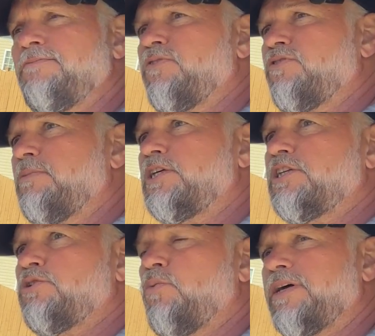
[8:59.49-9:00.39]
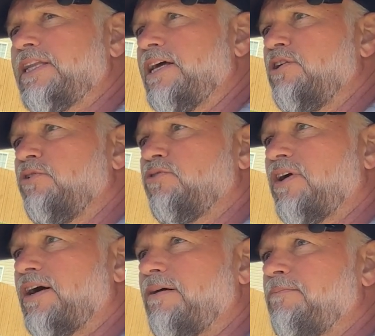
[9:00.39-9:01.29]
similar to what they use
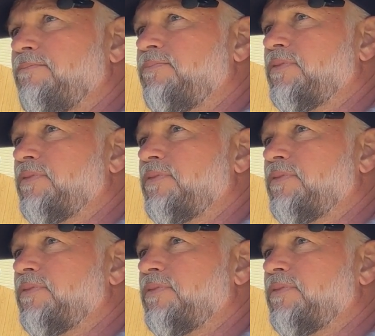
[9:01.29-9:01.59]
um,